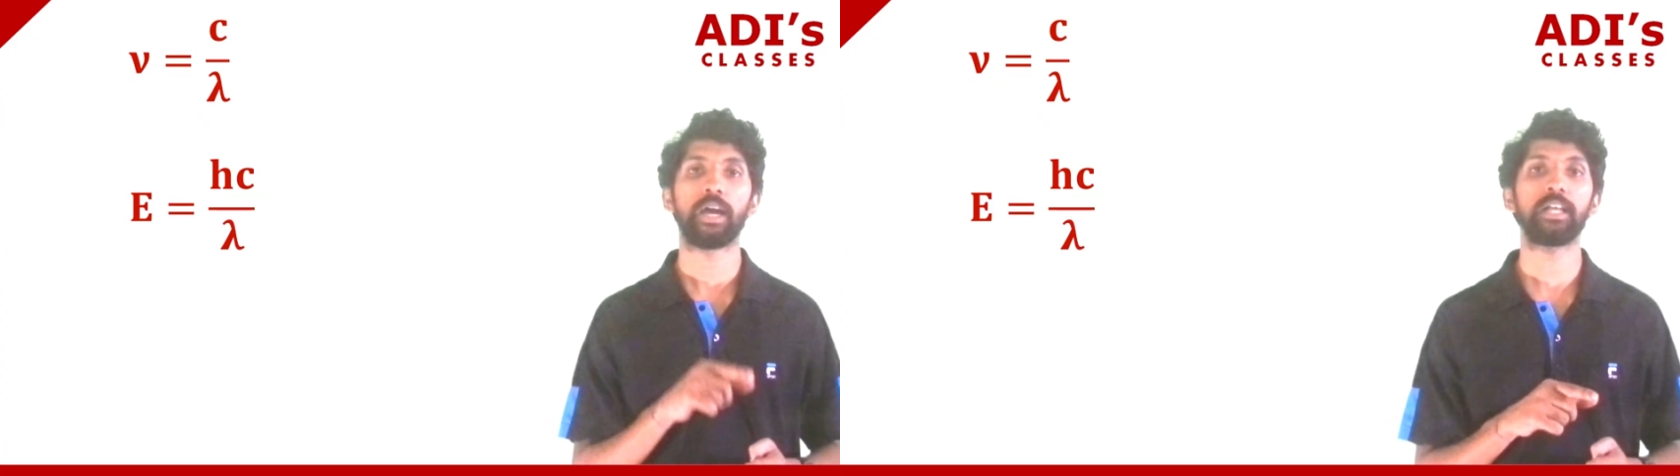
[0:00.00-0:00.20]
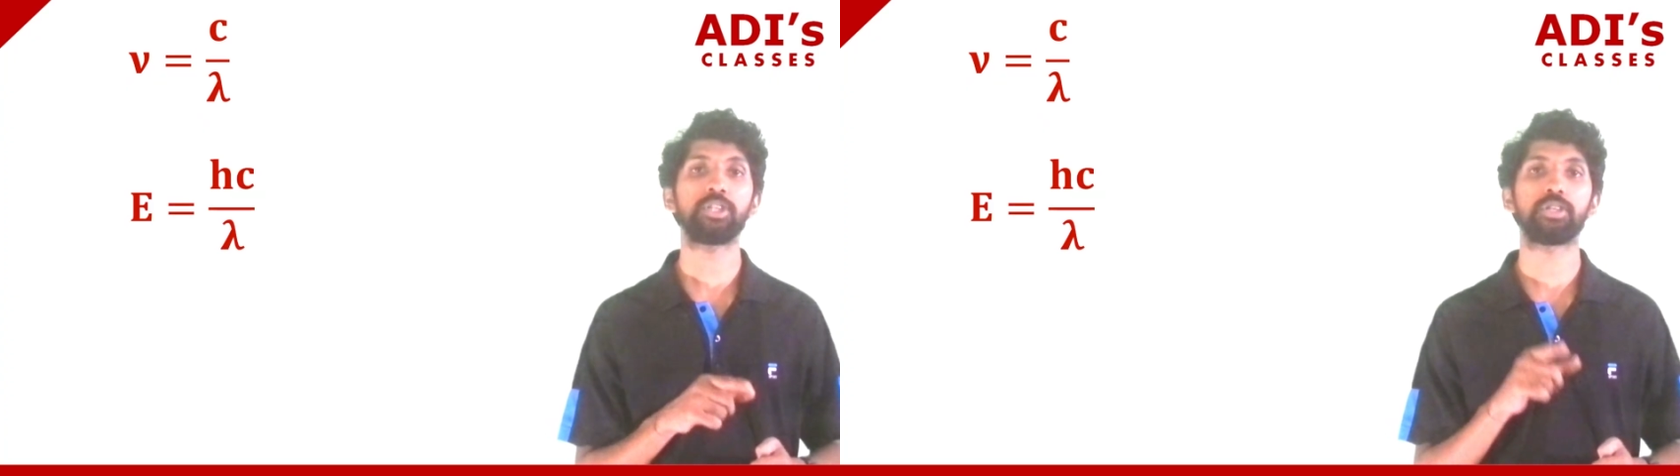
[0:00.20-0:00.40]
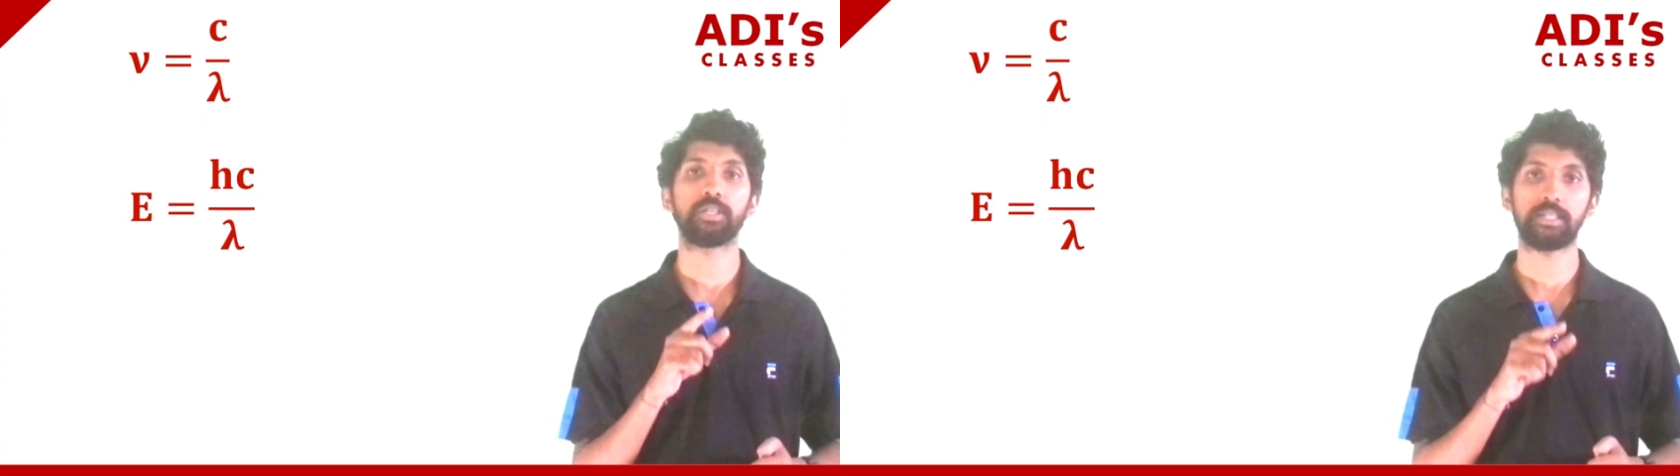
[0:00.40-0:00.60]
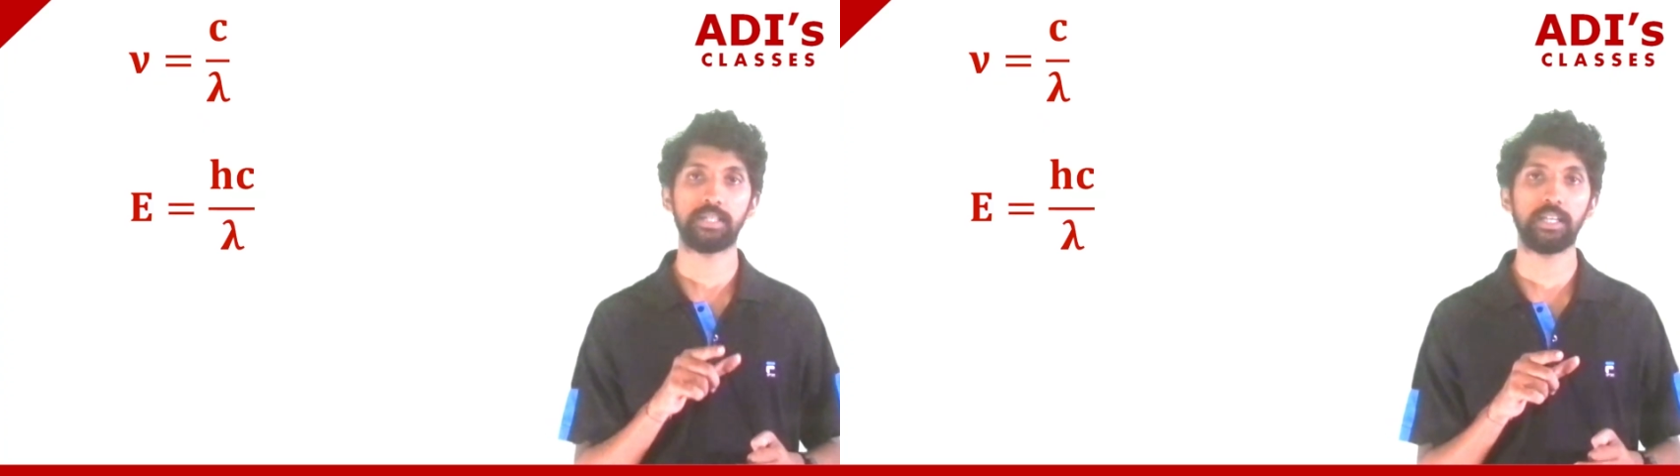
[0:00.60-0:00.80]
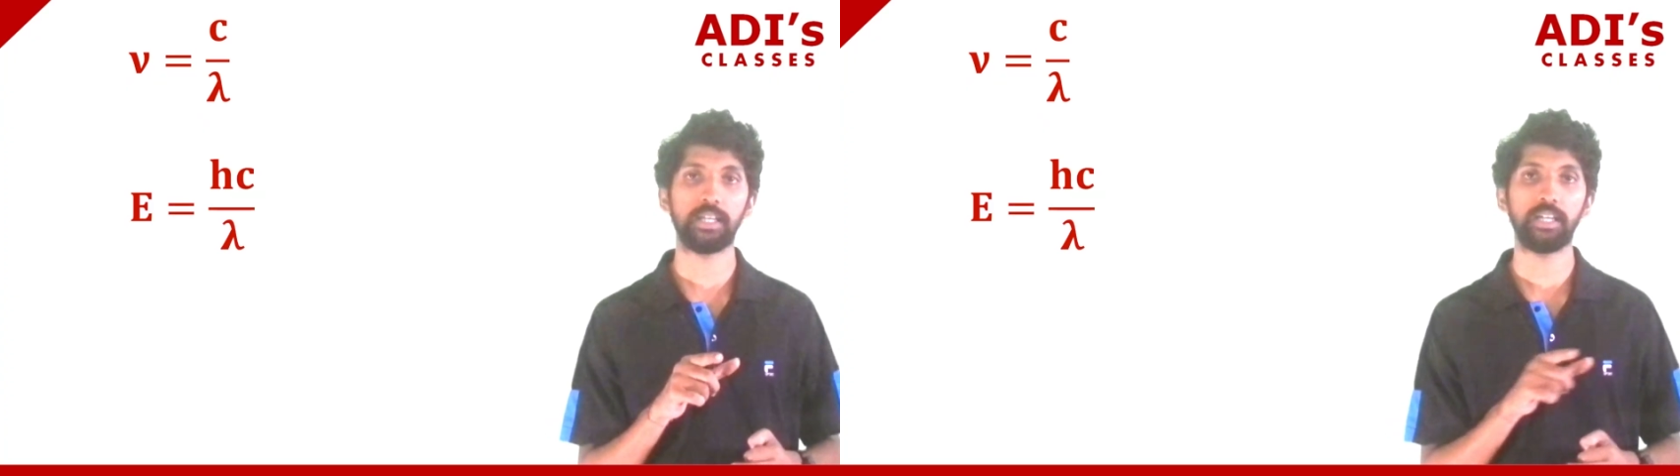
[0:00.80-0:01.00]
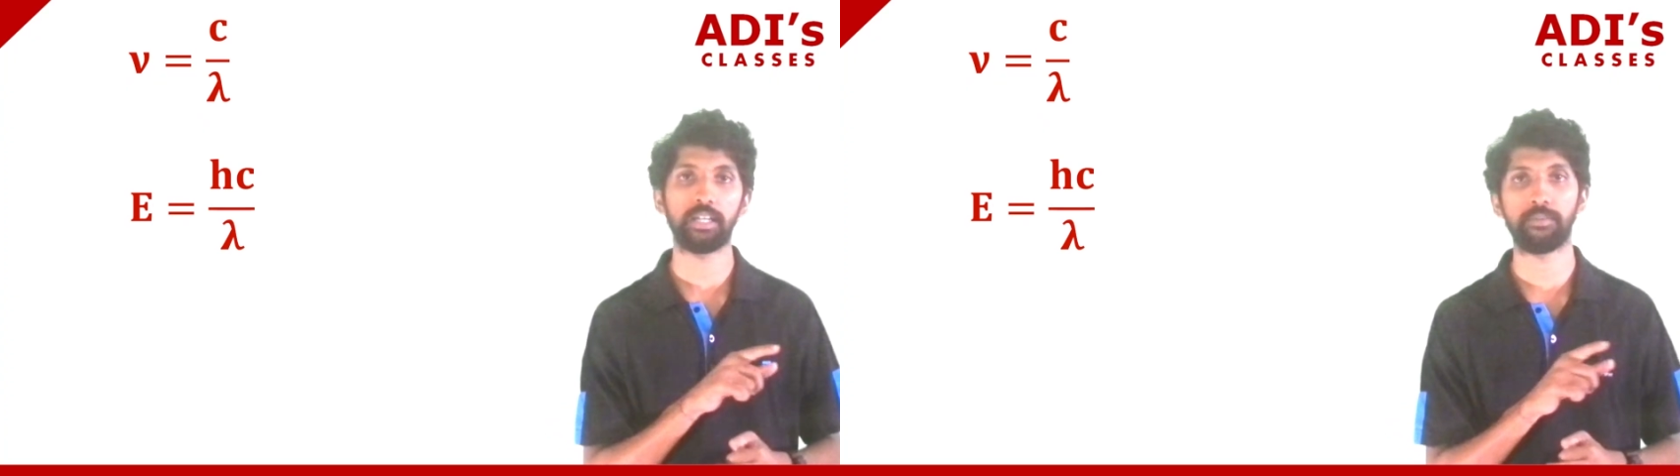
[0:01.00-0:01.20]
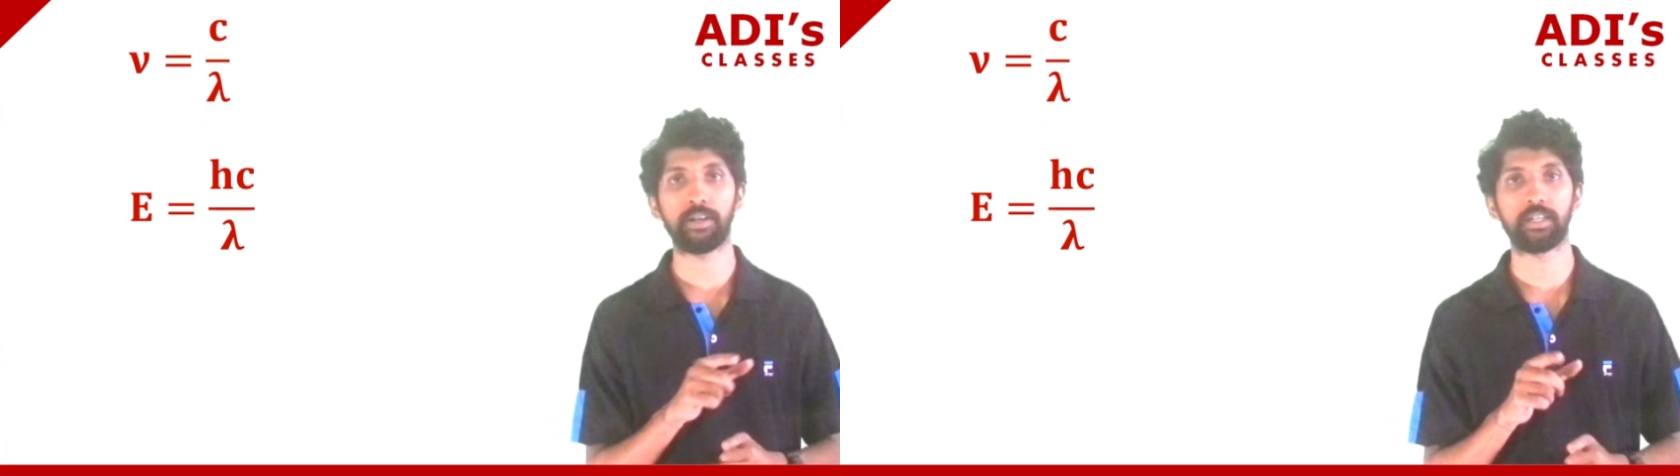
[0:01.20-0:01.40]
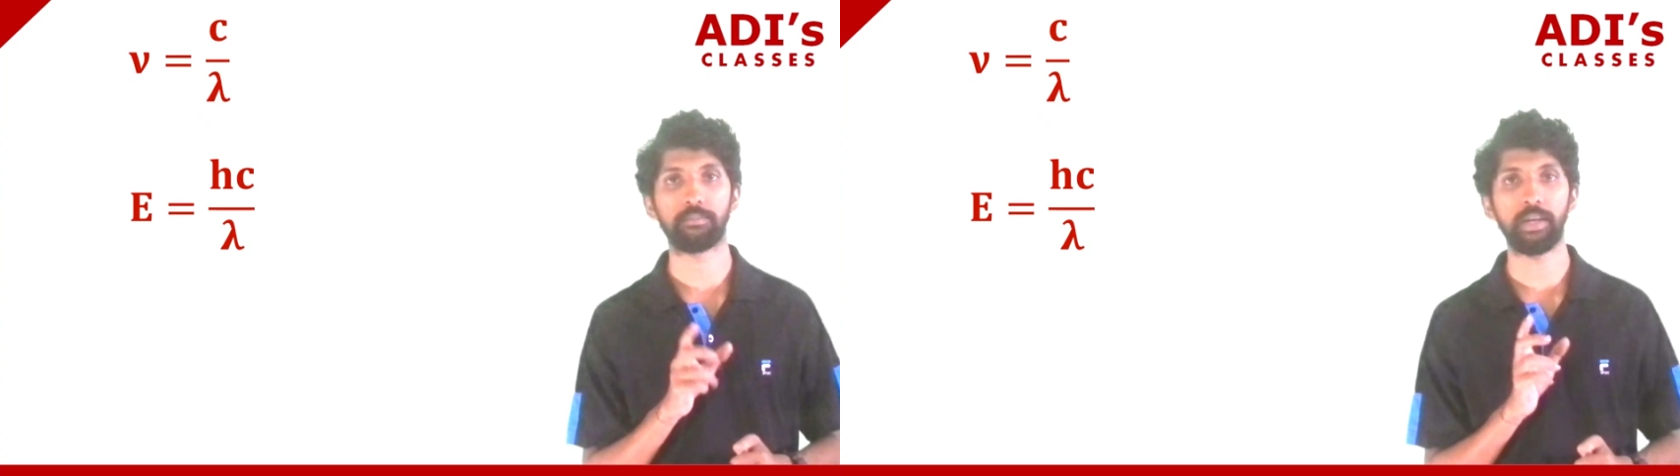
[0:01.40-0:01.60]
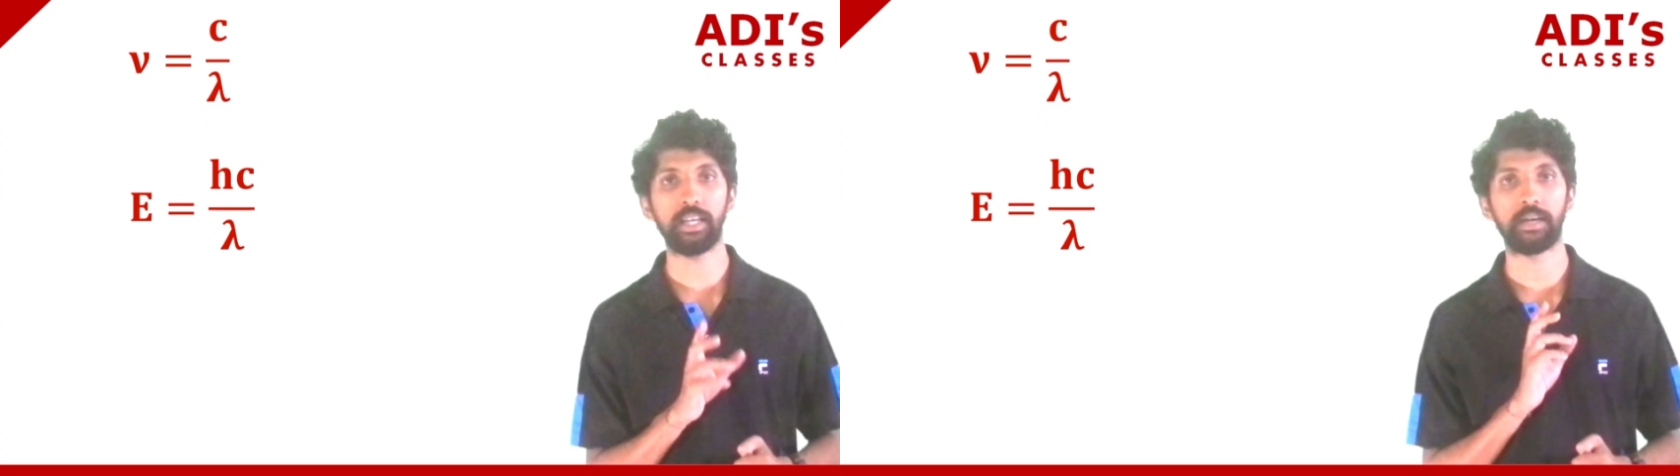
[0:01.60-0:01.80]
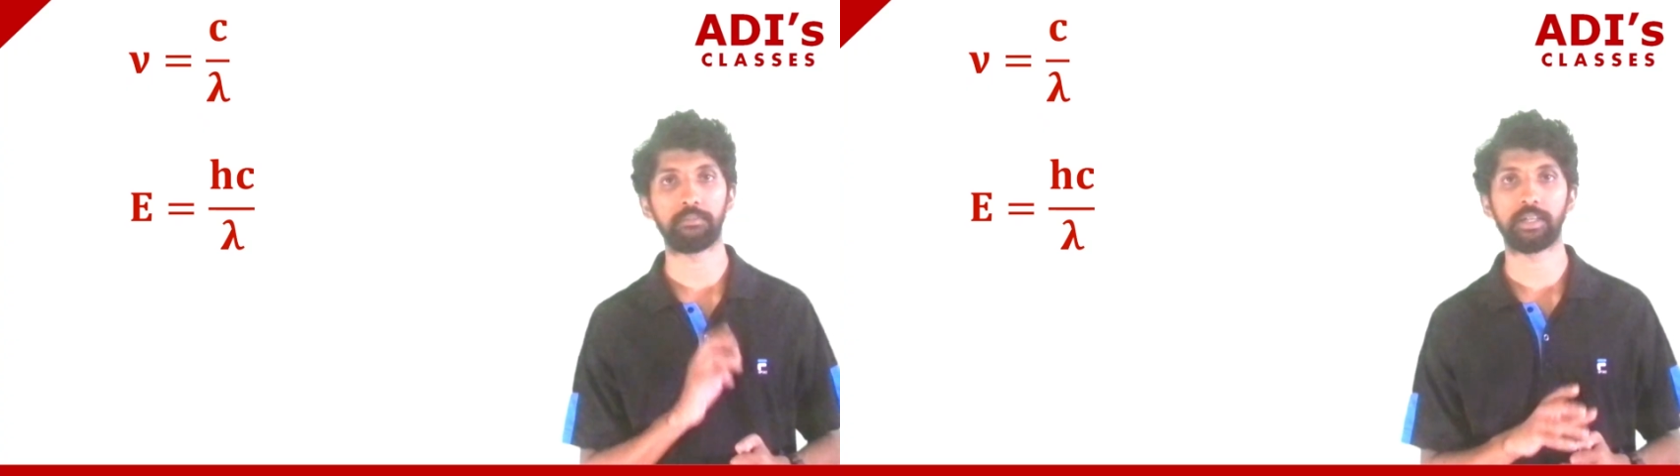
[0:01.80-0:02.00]
hc divided by
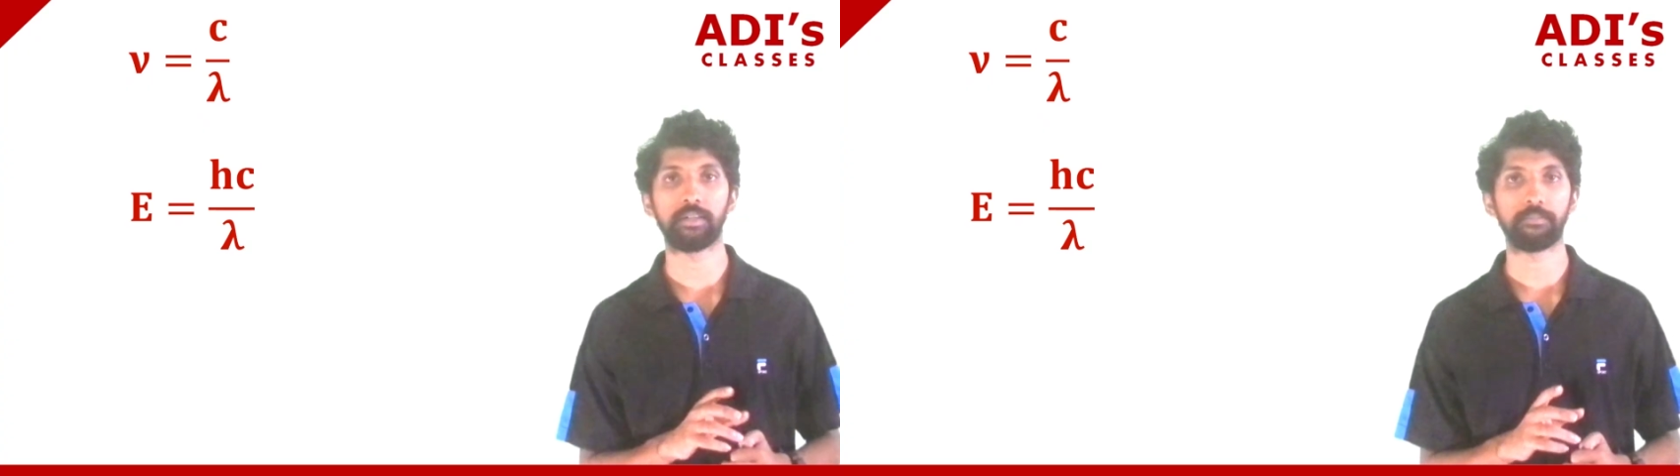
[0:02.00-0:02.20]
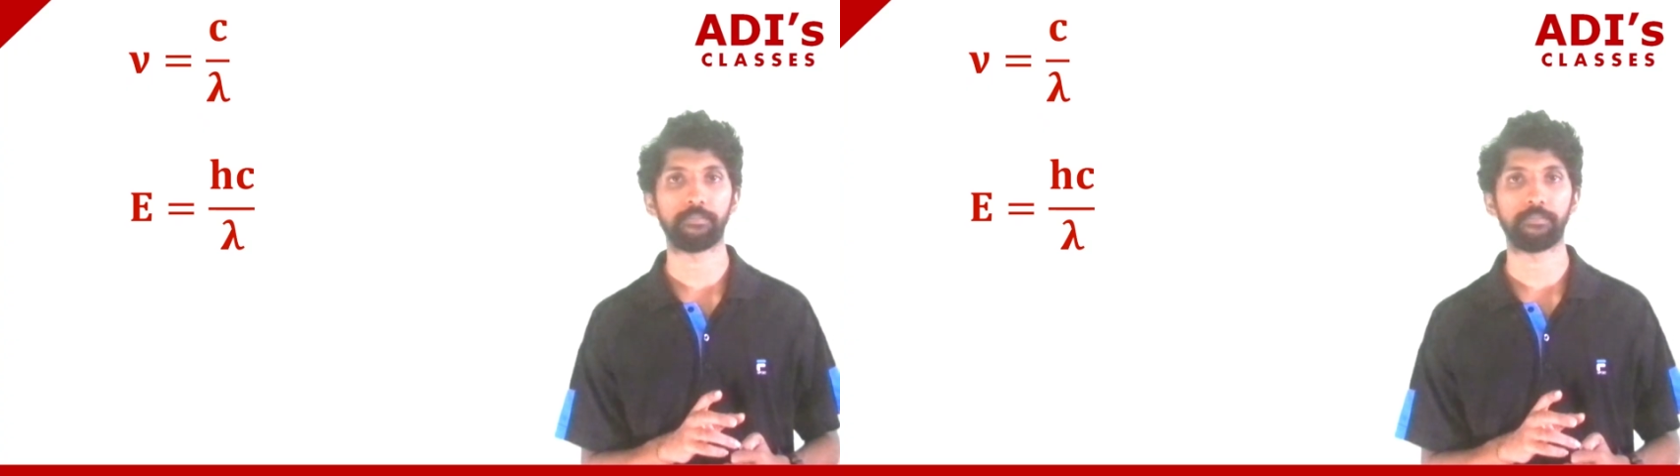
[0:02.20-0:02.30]
lambda.